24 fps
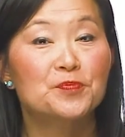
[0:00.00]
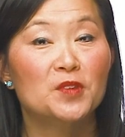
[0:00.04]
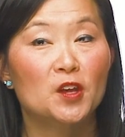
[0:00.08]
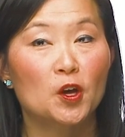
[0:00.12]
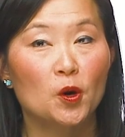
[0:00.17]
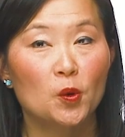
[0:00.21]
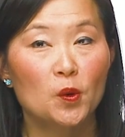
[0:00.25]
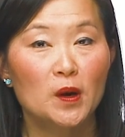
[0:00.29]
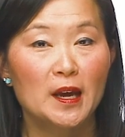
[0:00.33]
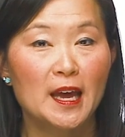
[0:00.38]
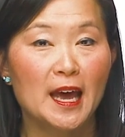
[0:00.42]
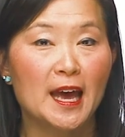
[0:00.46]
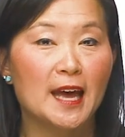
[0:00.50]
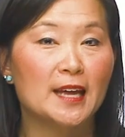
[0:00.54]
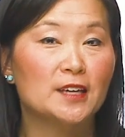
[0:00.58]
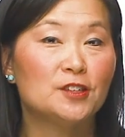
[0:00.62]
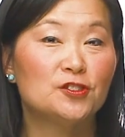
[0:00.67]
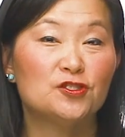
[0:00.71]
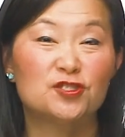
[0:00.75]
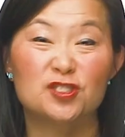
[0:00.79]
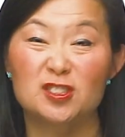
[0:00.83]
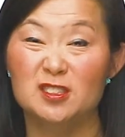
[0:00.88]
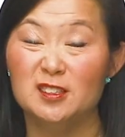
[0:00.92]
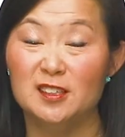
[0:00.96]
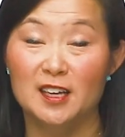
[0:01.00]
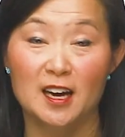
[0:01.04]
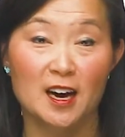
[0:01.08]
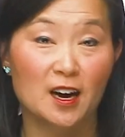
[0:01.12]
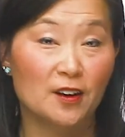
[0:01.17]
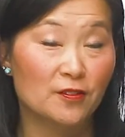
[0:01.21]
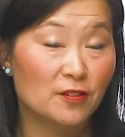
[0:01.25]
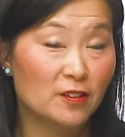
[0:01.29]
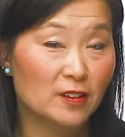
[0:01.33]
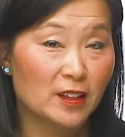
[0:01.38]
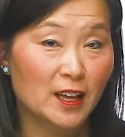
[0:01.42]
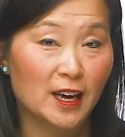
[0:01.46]
go ahead and just
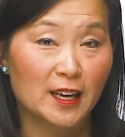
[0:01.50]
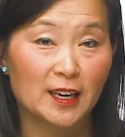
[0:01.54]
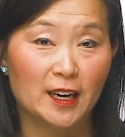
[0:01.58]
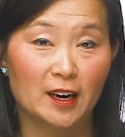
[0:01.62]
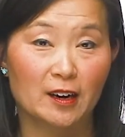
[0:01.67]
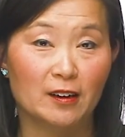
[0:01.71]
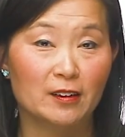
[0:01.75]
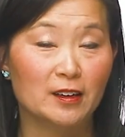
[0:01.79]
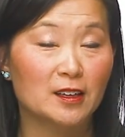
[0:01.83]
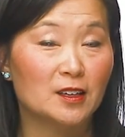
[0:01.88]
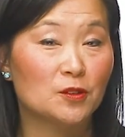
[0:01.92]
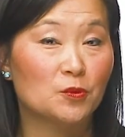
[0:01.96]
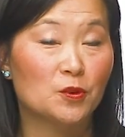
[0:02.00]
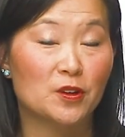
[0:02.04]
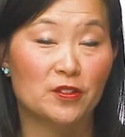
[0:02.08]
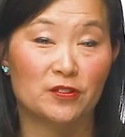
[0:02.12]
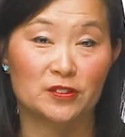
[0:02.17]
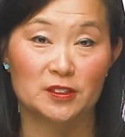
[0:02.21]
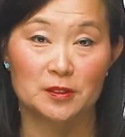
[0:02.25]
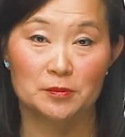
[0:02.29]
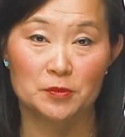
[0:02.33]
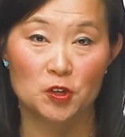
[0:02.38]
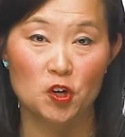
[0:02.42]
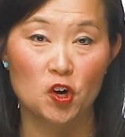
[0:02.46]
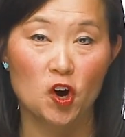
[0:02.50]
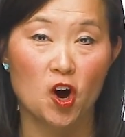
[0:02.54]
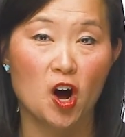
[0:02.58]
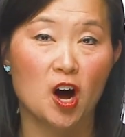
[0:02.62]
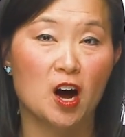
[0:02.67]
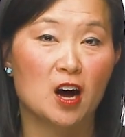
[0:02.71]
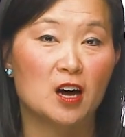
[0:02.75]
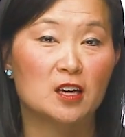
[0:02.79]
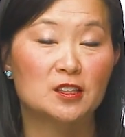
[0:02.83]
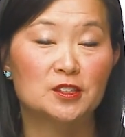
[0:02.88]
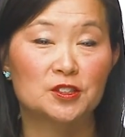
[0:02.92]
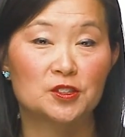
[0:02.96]
cover that area with some
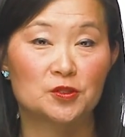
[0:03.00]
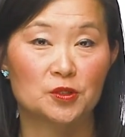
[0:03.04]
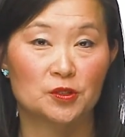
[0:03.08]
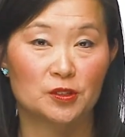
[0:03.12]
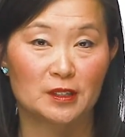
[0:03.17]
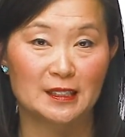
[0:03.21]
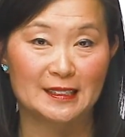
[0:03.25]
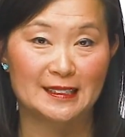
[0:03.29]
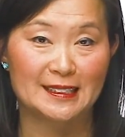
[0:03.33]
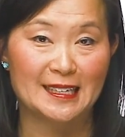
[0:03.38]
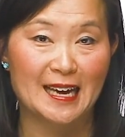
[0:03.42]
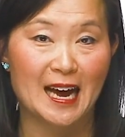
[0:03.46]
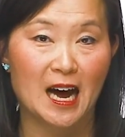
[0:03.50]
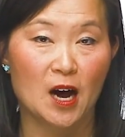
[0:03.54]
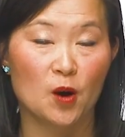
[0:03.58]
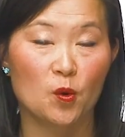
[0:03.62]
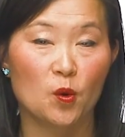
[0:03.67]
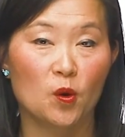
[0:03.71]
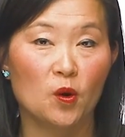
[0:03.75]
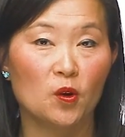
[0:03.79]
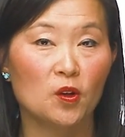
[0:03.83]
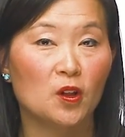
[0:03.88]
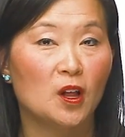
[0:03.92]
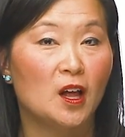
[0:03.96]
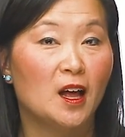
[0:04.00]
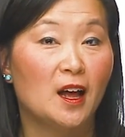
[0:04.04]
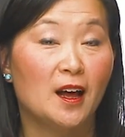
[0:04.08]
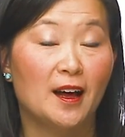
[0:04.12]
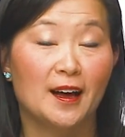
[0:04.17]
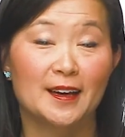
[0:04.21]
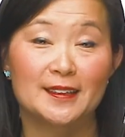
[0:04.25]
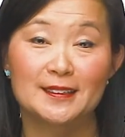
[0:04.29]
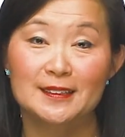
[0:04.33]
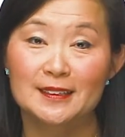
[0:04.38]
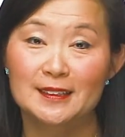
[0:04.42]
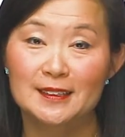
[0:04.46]
gauze or a towel
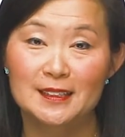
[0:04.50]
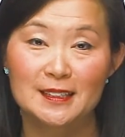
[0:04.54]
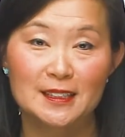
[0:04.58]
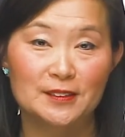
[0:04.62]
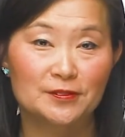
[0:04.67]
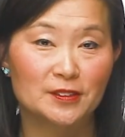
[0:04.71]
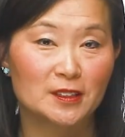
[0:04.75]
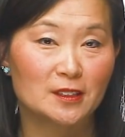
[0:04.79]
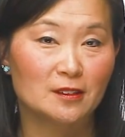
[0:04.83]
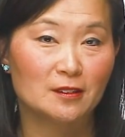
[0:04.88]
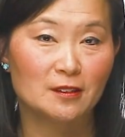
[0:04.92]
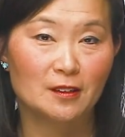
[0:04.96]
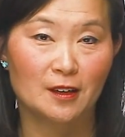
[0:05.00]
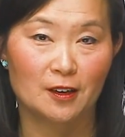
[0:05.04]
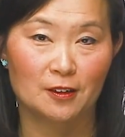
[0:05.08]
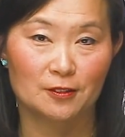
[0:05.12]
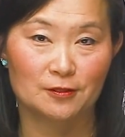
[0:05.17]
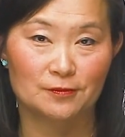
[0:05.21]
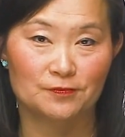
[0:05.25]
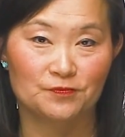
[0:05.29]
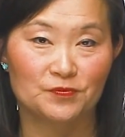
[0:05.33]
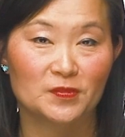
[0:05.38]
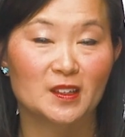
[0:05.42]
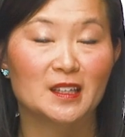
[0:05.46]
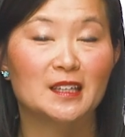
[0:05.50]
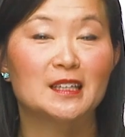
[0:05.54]
and leave it alone.